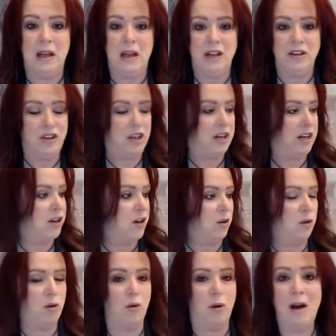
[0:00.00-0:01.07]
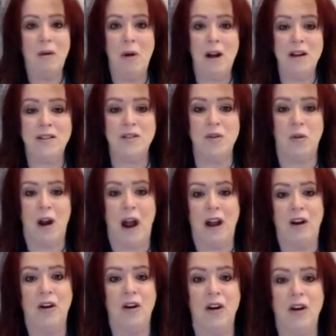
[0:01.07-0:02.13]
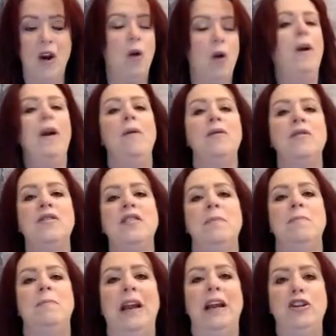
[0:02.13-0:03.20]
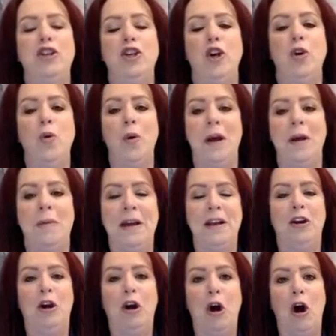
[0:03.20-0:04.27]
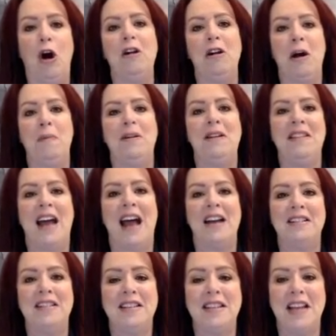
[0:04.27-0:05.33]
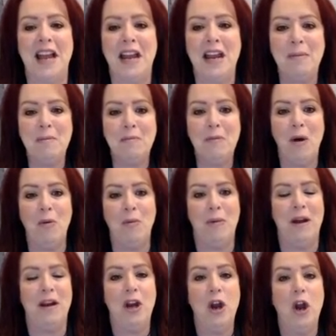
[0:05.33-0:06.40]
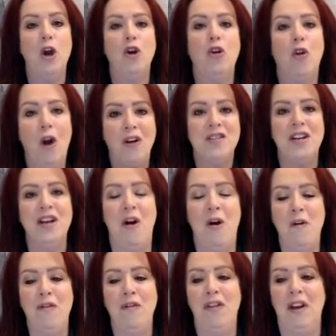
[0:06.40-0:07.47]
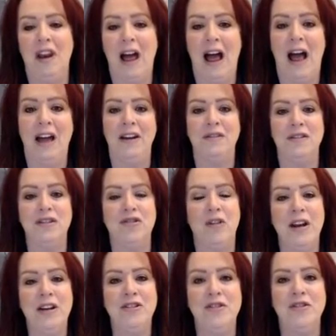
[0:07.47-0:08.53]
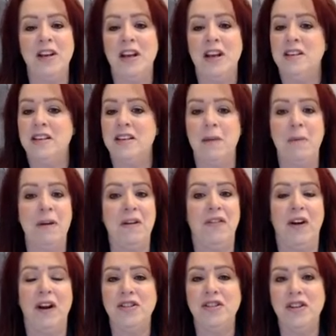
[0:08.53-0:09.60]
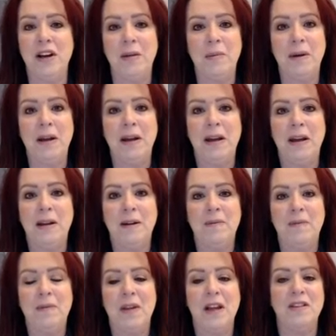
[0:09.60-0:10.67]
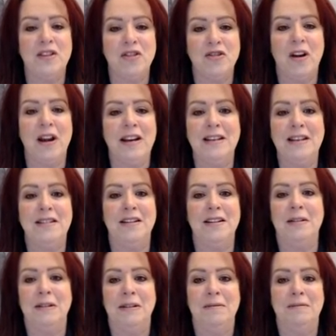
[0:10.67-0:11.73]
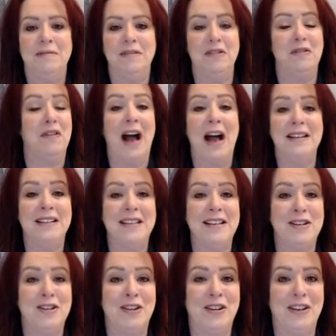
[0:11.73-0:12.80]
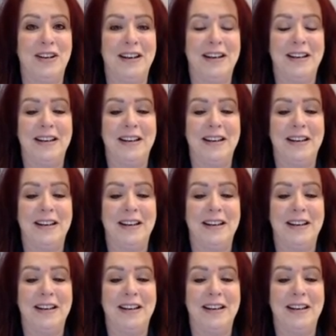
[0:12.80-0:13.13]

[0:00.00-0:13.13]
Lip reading: She didn't know who I was, nor I her. We were simply two women caught up in that same moment, crossing over the line of strangers, skipping friendship, and straight into divine sisterhood.